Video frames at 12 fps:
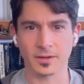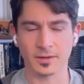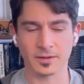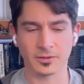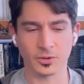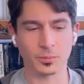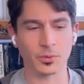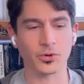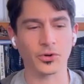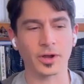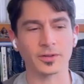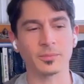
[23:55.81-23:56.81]
to
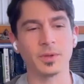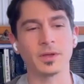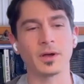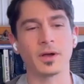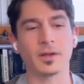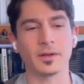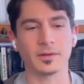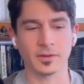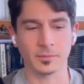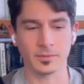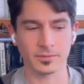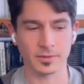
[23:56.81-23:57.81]
progress beyond
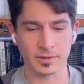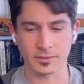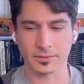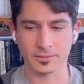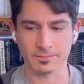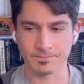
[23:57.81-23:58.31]
some of these